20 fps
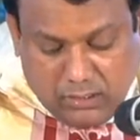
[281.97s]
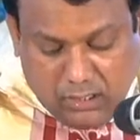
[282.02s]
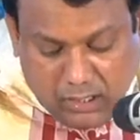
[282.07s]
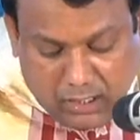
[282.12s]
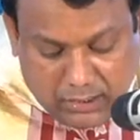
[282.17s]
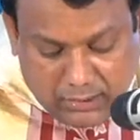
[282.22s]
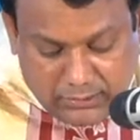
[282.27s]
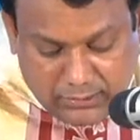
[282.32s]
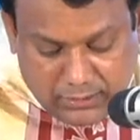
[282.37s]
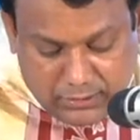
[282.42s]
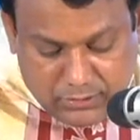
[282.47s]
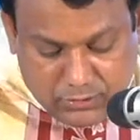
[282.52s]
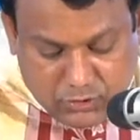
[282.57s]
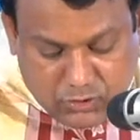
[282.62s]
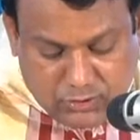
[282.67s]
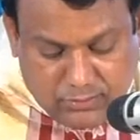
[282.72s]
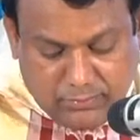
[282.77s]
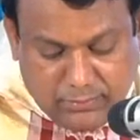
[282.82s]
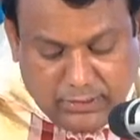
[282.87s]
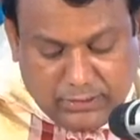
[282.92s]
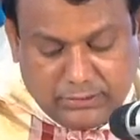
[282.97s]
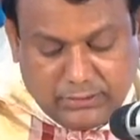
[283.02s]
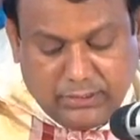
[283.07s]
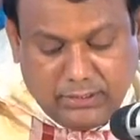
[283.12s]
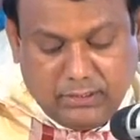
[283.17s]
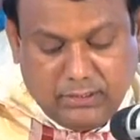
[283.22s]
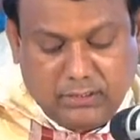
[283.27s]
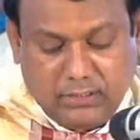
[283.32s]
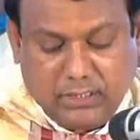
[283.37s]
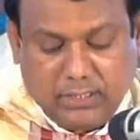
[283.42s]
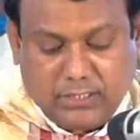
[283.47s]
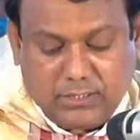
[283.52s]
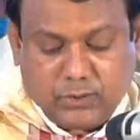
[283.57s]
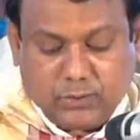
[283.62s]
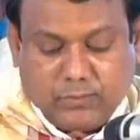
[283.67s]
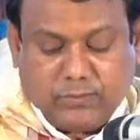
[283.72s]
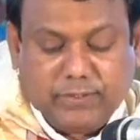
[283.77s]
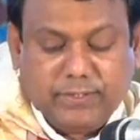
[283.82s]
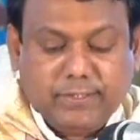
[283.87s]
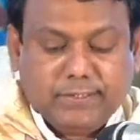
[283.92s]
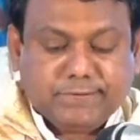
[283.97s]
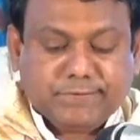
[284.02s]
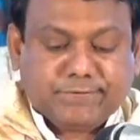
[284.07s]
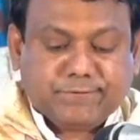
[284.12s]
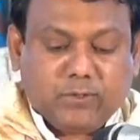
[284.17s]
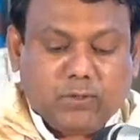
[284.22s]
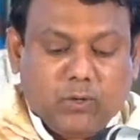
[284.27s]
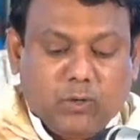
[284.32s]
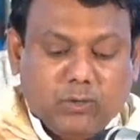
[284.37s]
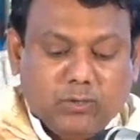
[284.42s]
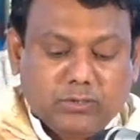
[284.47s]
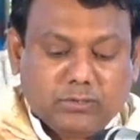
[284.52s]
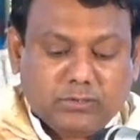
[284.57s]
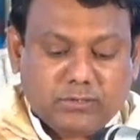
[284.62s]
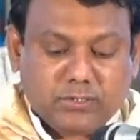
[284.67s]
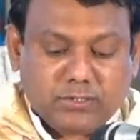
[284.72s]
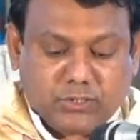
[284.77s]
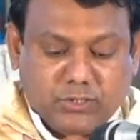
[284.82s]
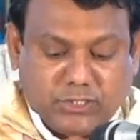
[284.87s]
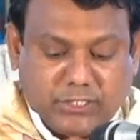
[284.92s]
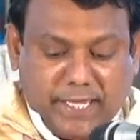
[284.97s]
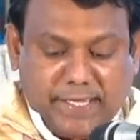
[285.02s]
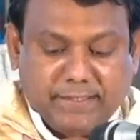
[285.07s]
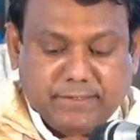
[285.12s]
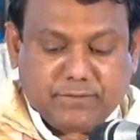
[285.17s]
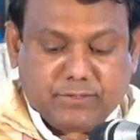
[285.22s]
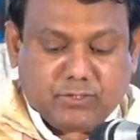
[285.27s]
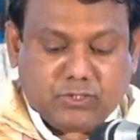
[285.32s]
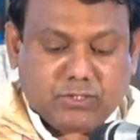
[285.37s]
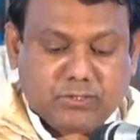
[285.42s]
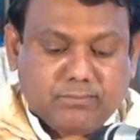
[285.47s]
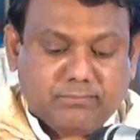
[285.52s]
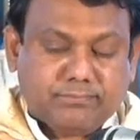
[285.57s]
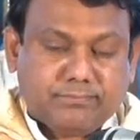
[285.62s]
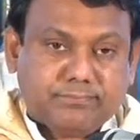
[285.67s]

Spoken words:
honors Mary as Queen of all Saints.